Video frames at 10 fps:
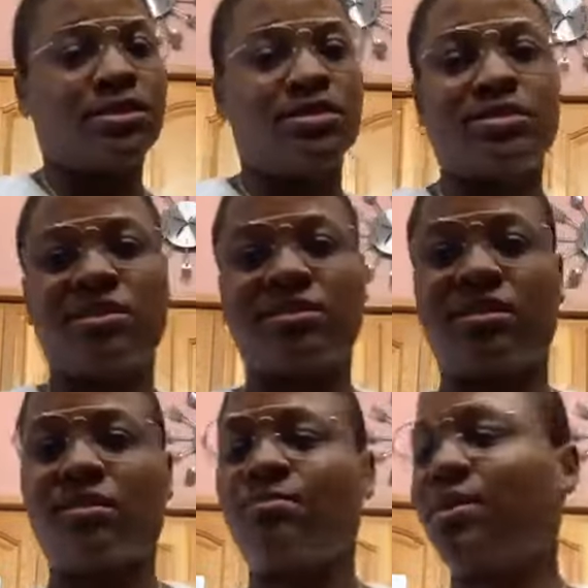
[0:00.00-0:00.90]
This
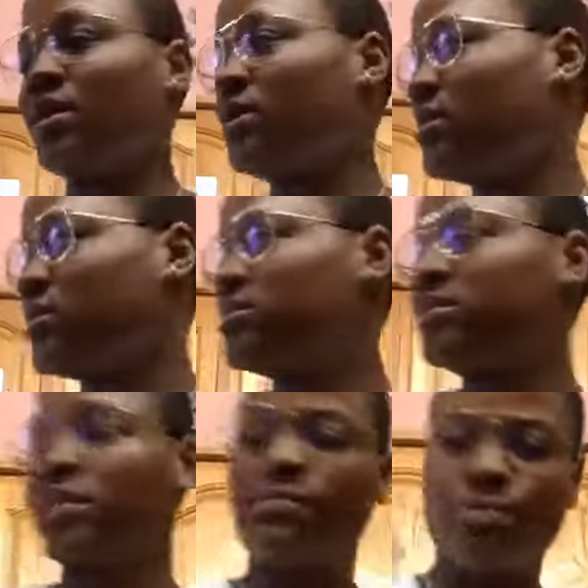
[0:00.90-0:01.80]
is gonna be
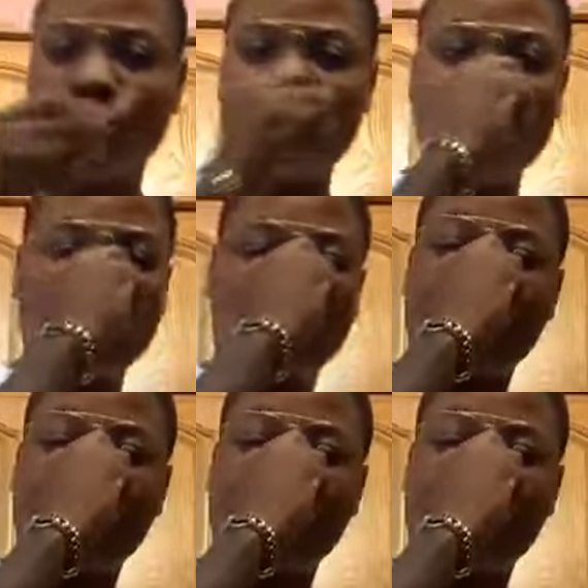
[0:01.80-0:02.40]
simple,